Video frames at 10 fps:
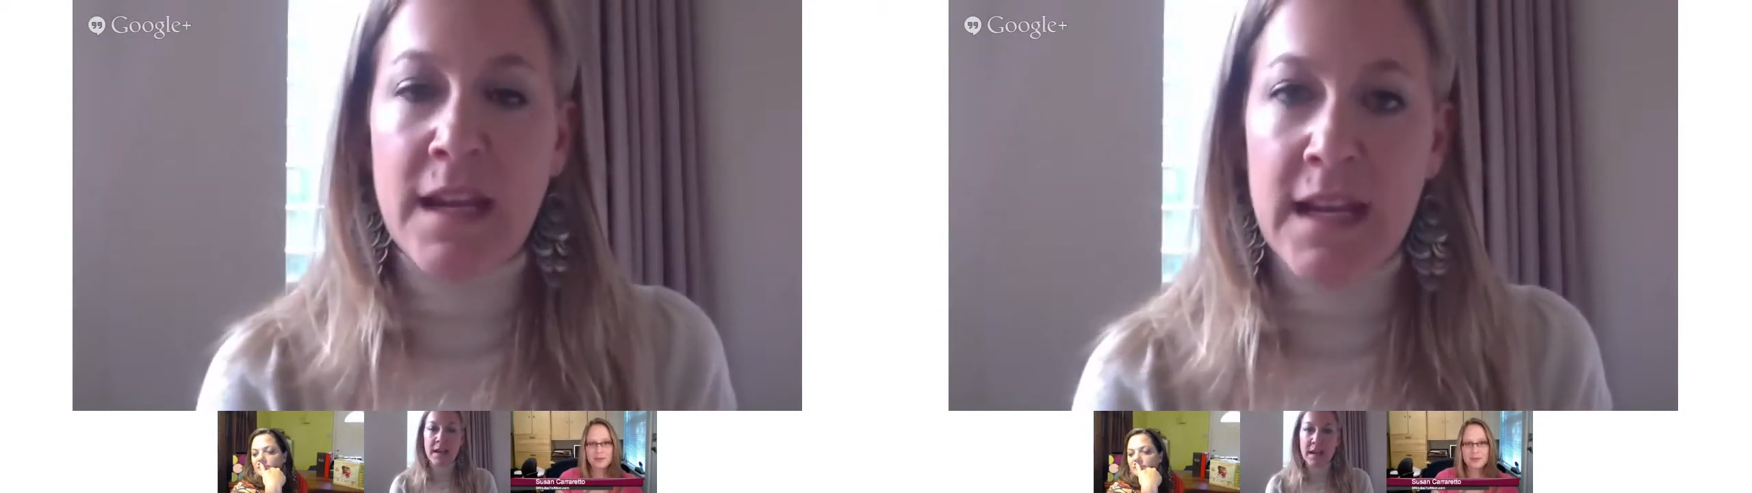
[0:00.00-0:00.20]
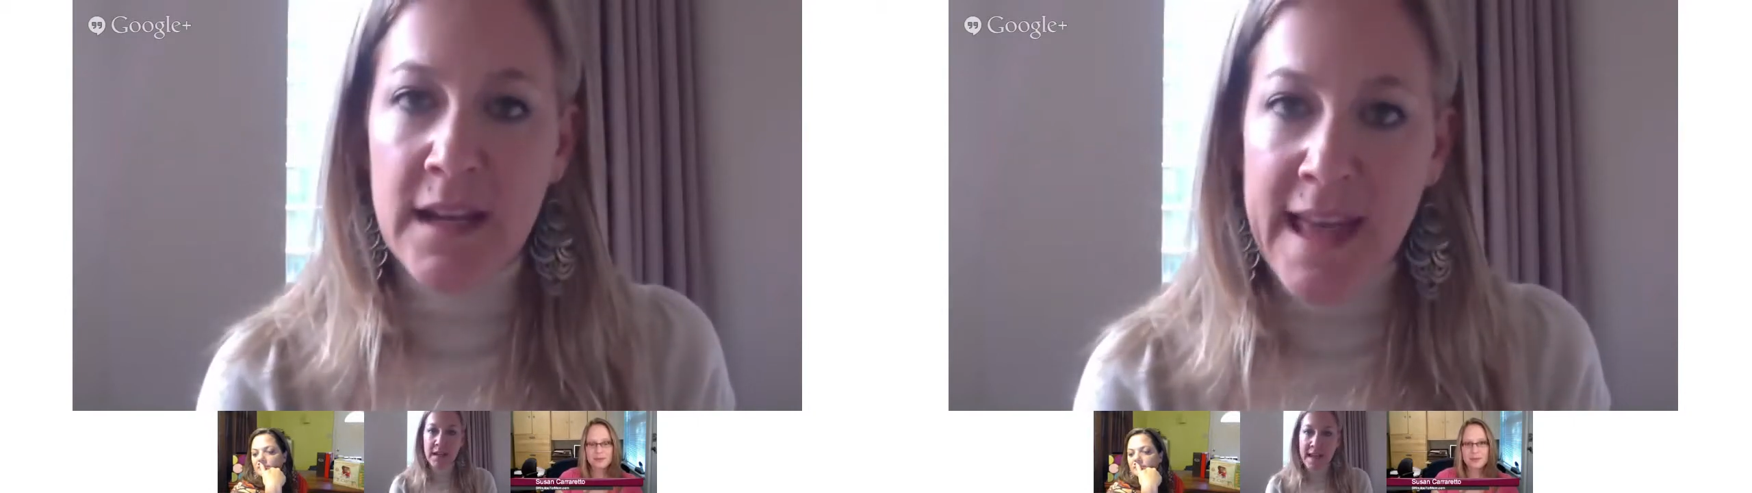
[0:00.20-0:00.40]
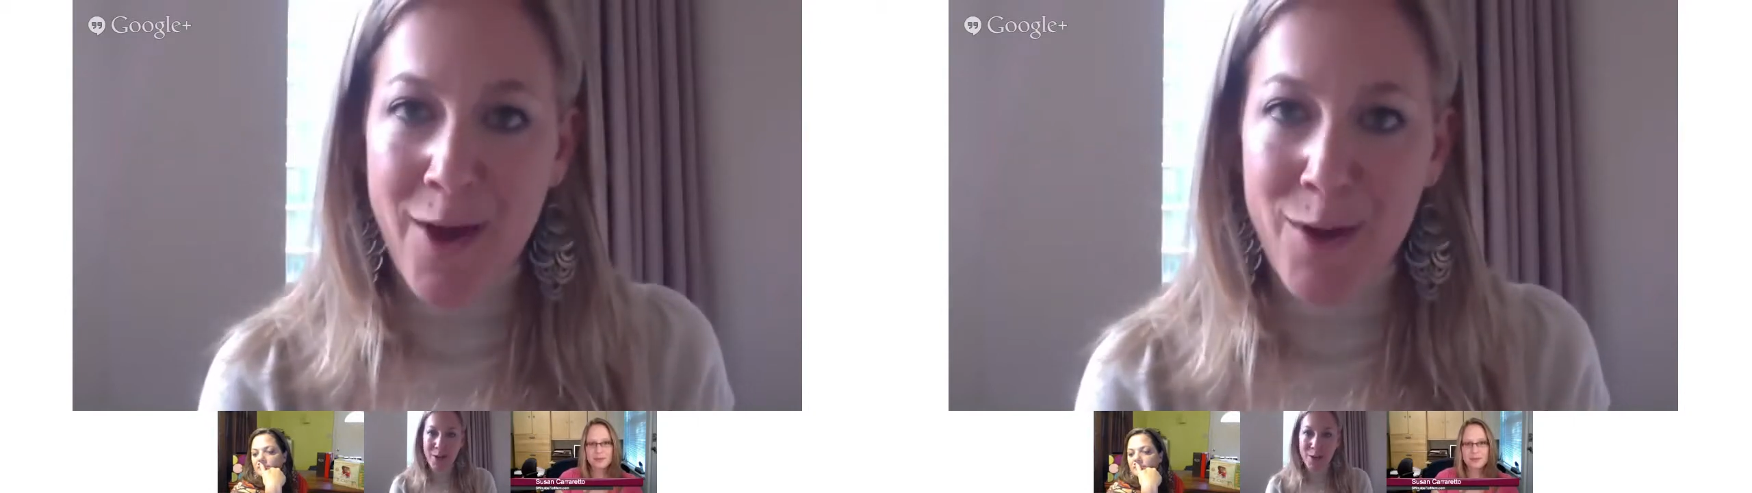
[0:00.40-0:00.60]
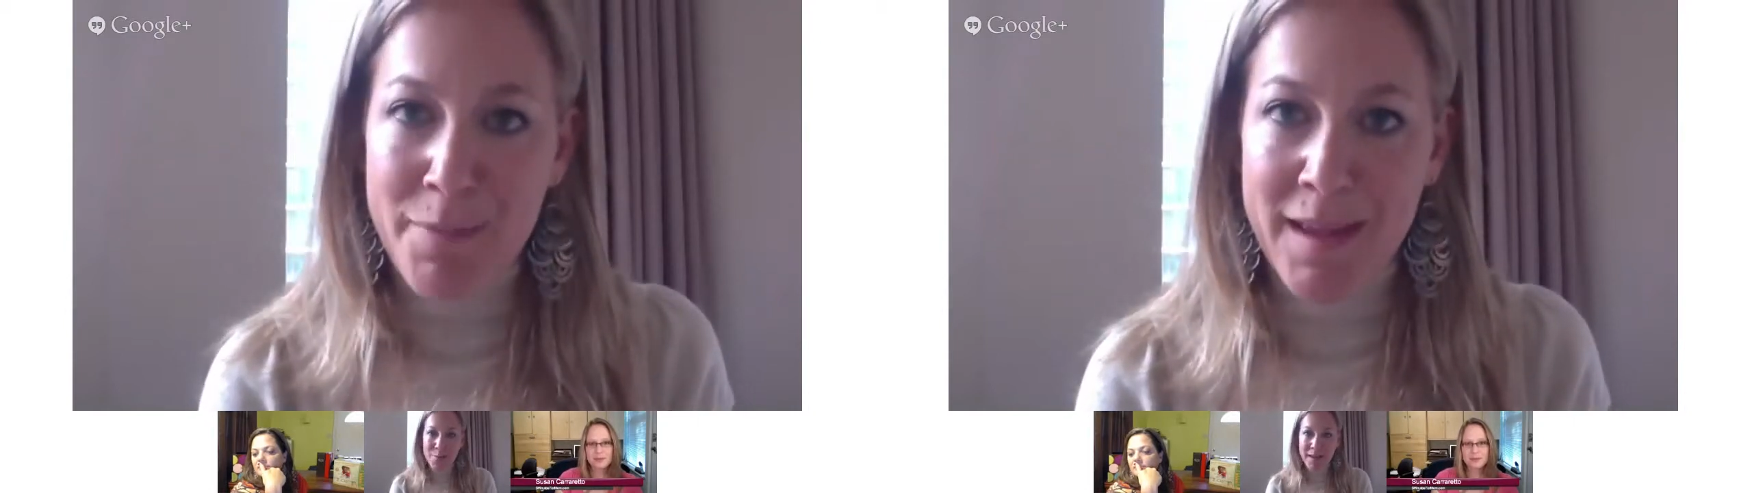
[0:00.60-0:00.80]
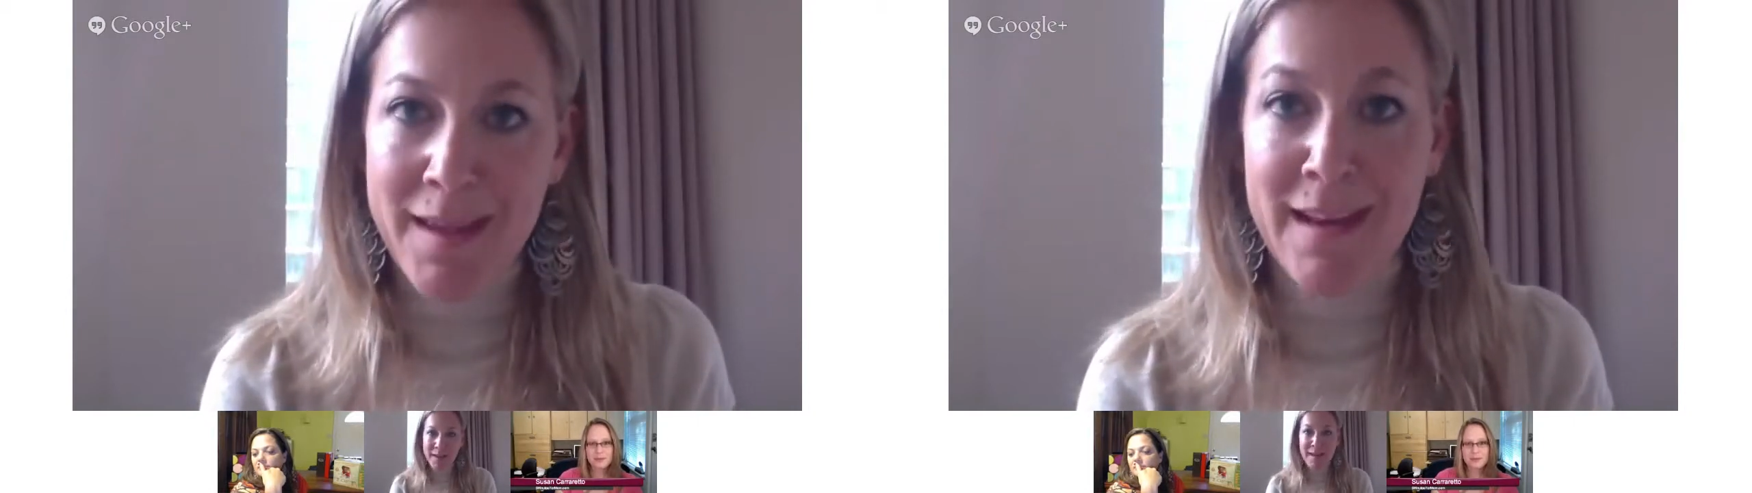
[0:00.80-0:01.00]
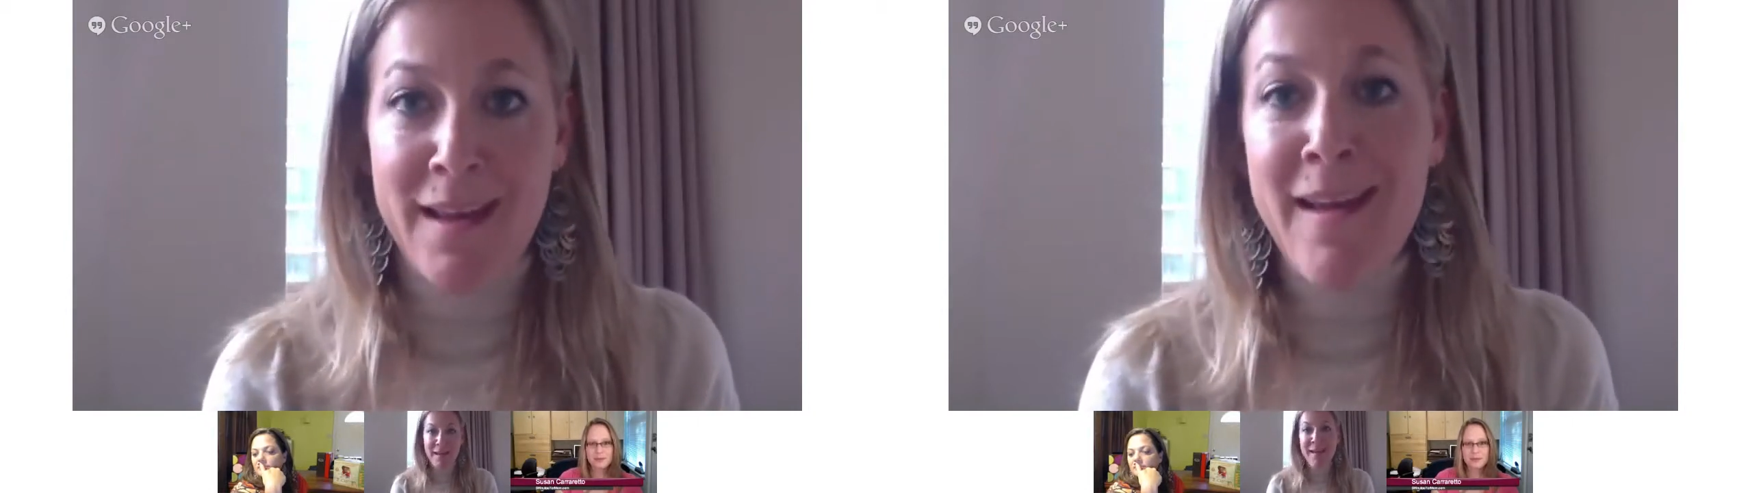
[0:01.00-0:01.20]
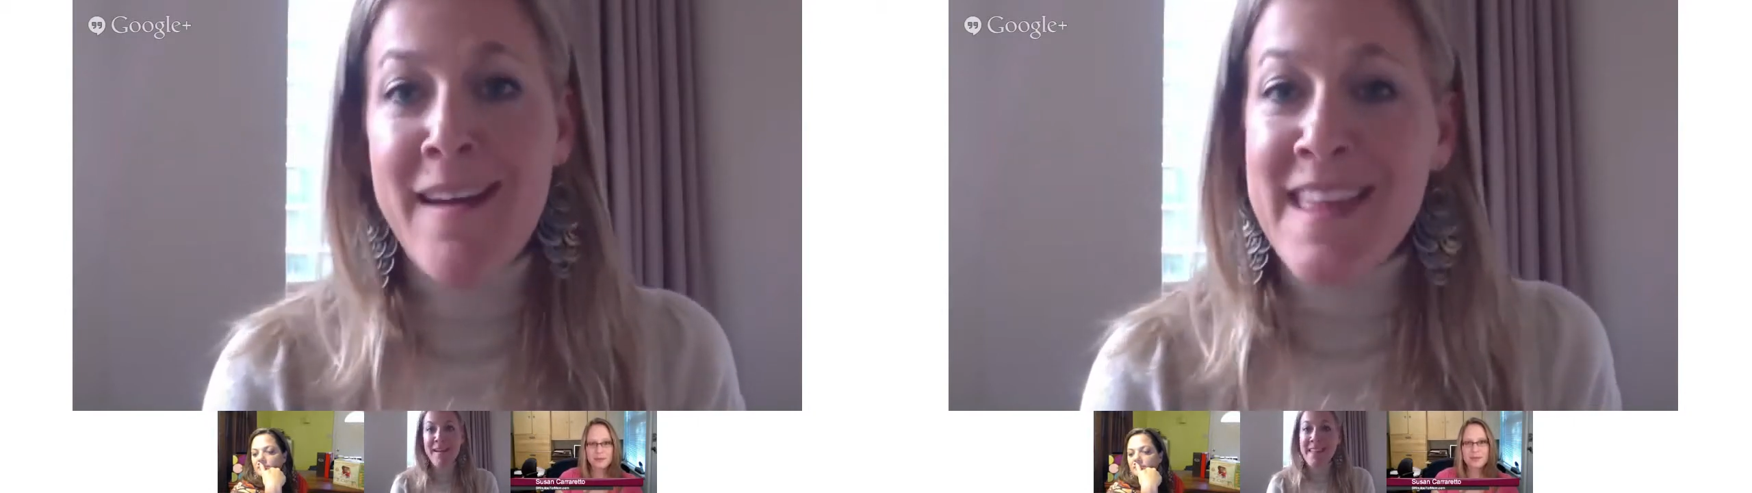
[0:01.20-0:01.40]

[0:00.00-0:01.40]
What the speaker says: need accountability.